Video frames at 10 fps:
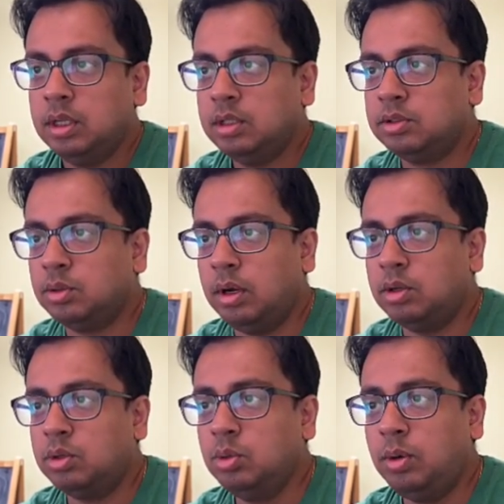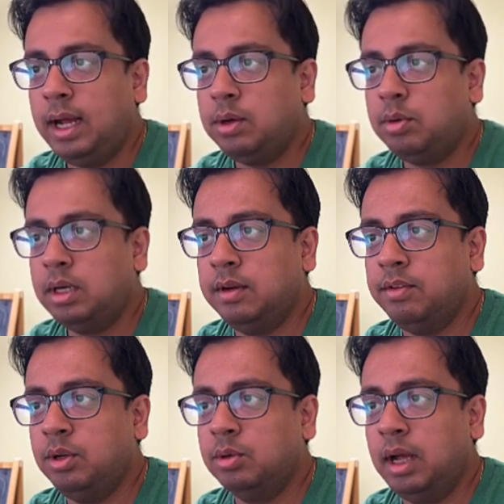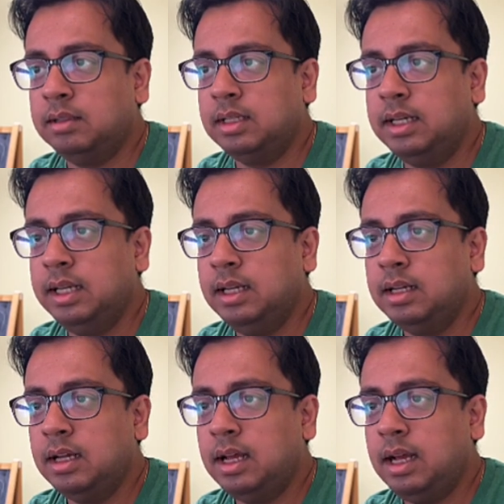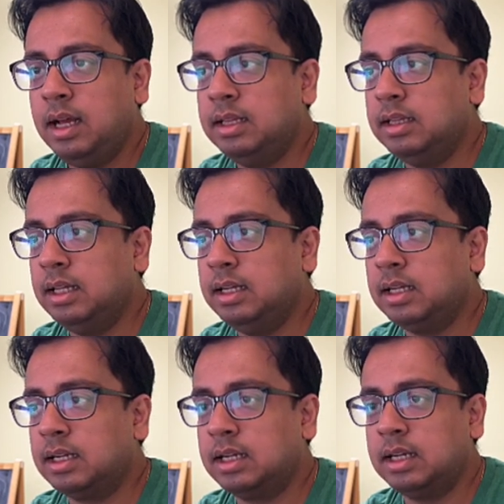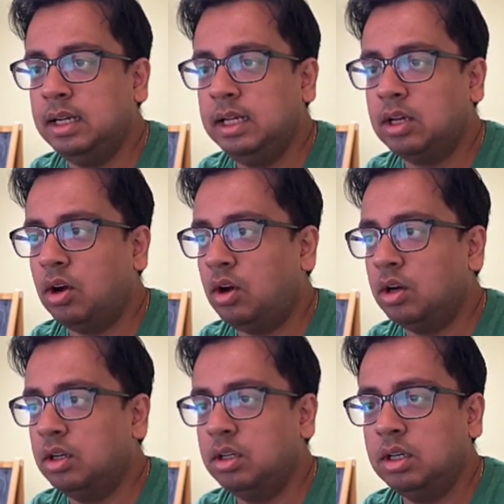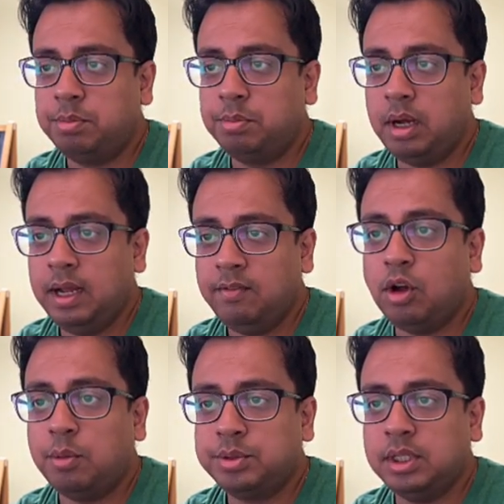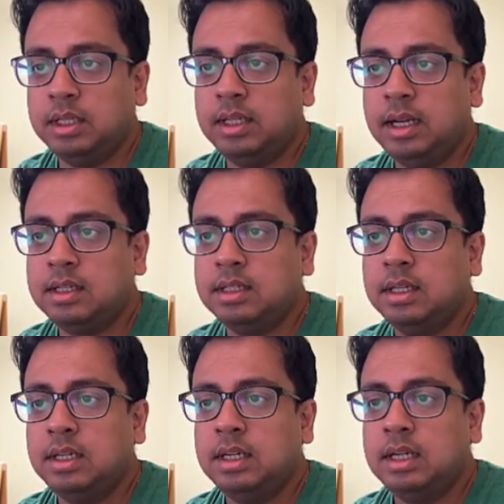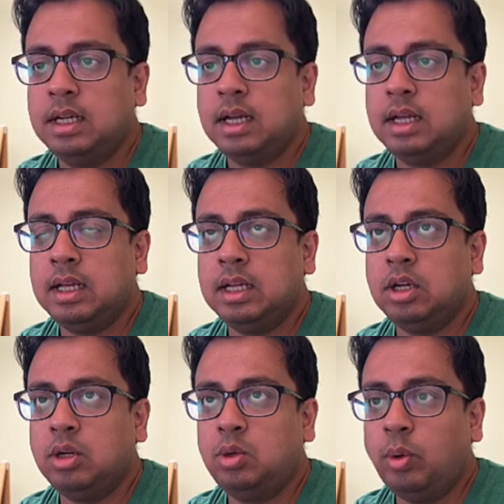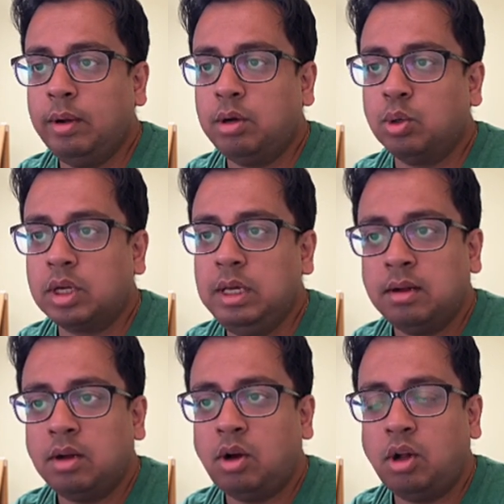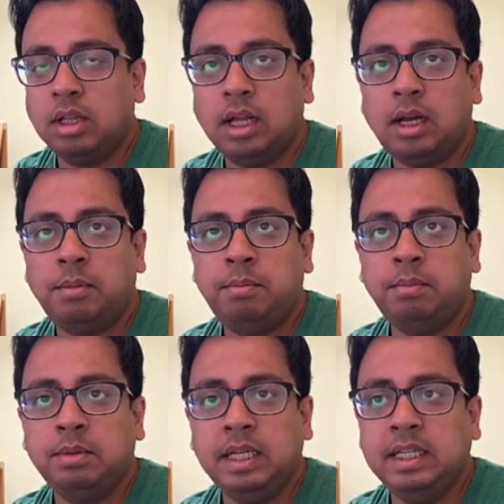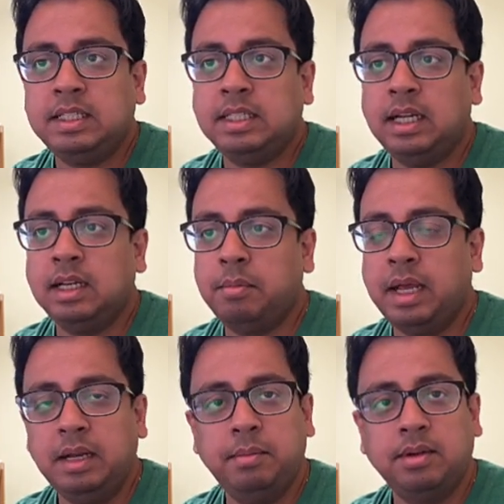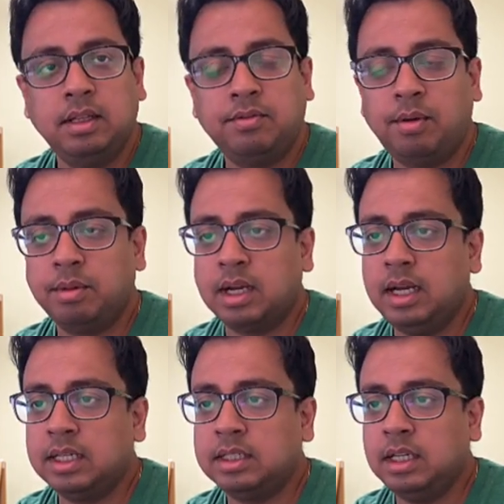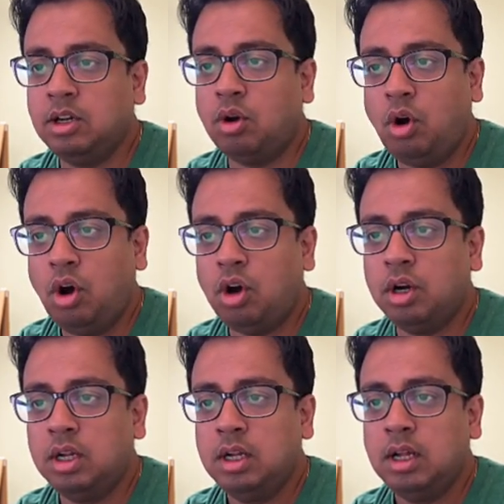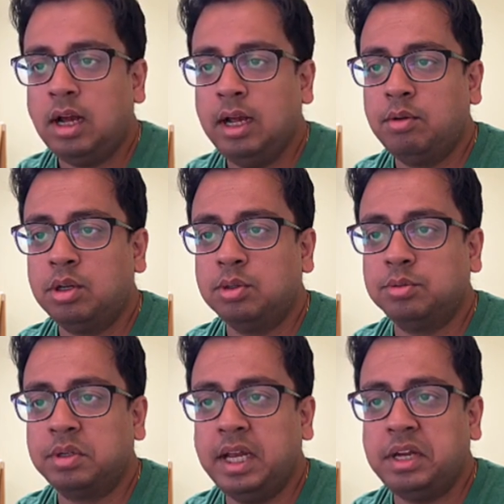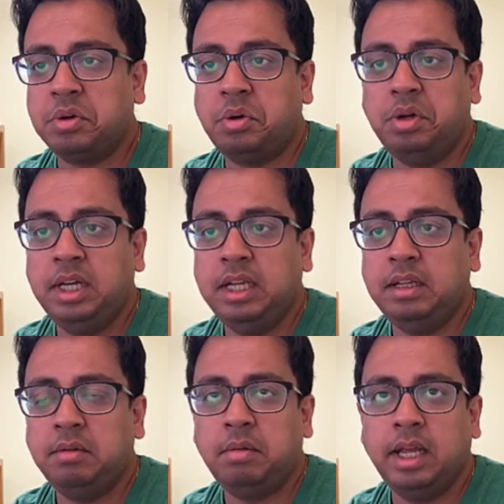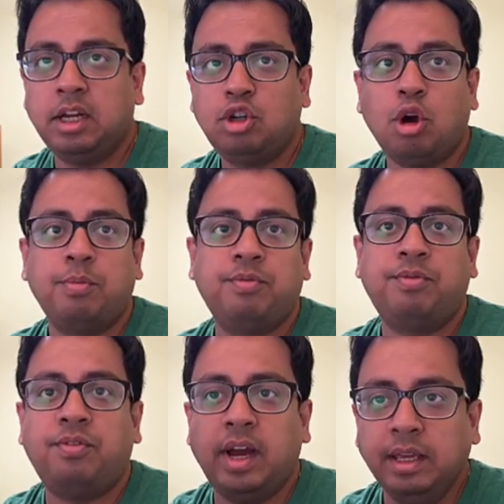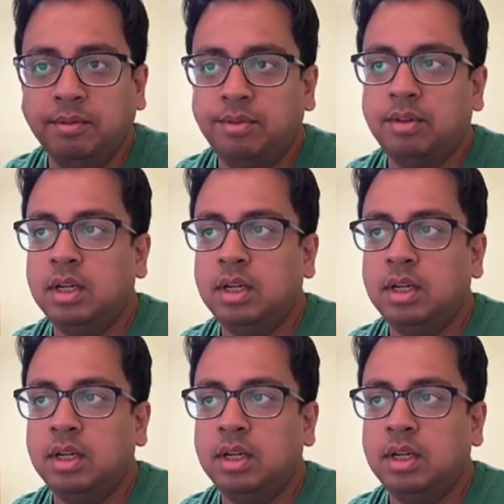So I want to do annual revenue ascending and then click on, I have an option that do I want to keep all the initial elements from the collection or I want to get only like top five